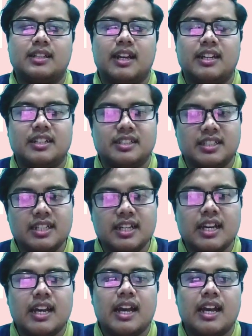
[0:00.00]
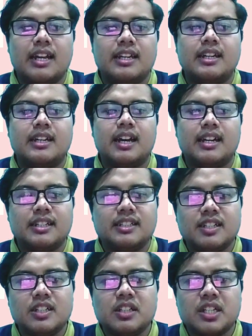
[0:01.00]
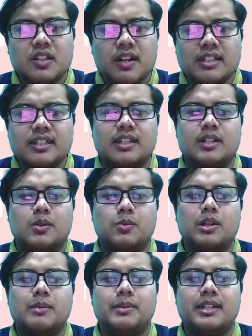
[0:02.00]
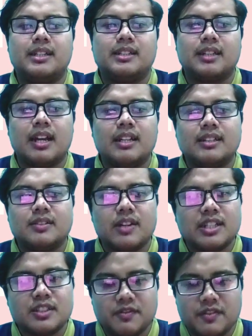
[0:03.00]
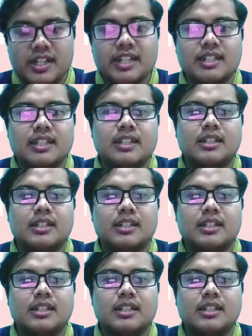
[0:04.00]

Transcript: energy, and the energy generated will be transferred